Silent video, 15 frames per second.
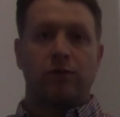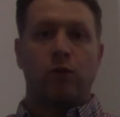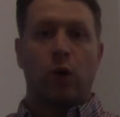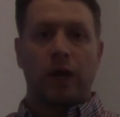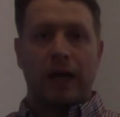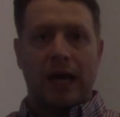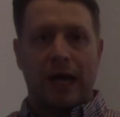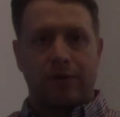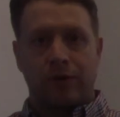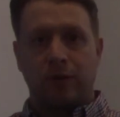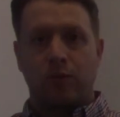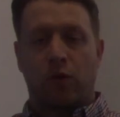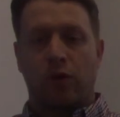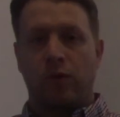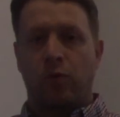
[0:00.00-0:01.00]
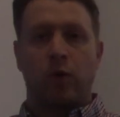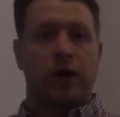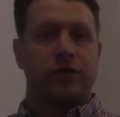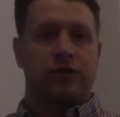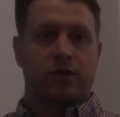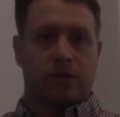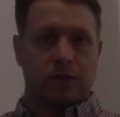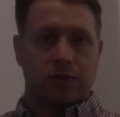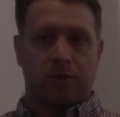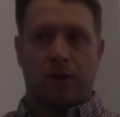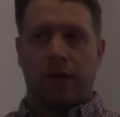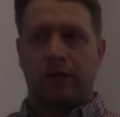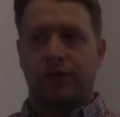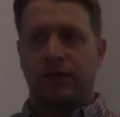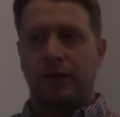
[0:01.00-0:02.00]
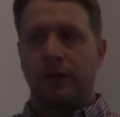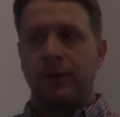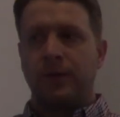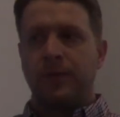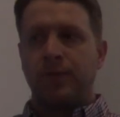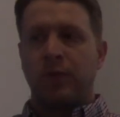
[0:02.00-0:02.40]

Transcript: to avoid having more than one insurance policy.